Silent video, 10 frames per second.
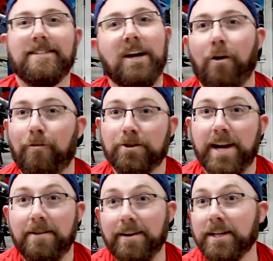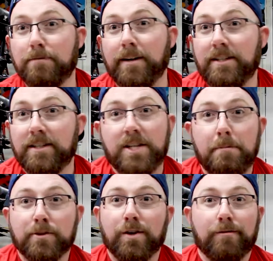oval chainring, especially the
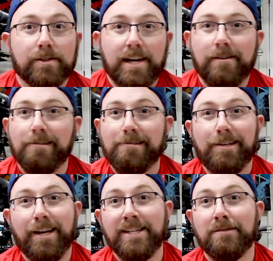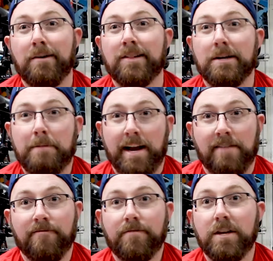cheapest oval chainring, really isn't worth your
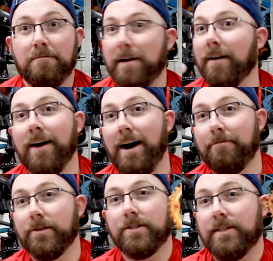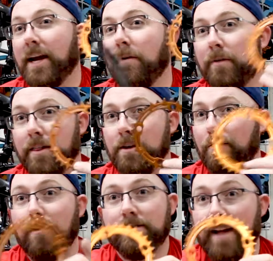money. You're better off just sticking with
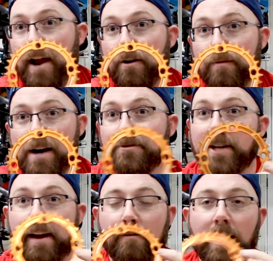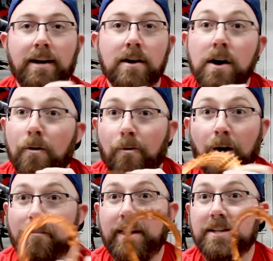your standard round chainring.
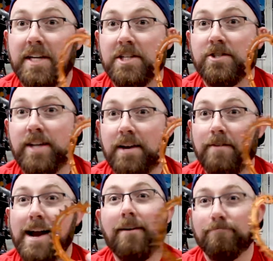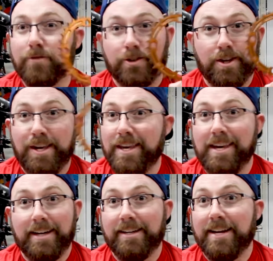Or if you need to change your chainring out, just
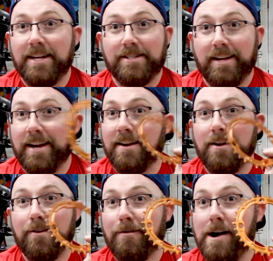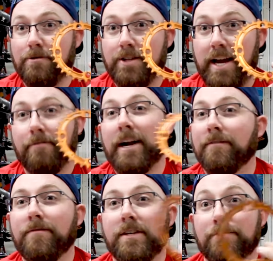get another round chainring.
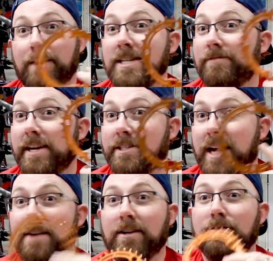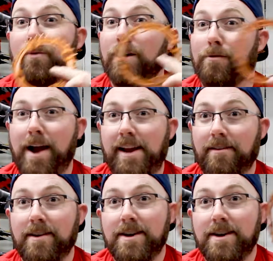These race face chainrings work great.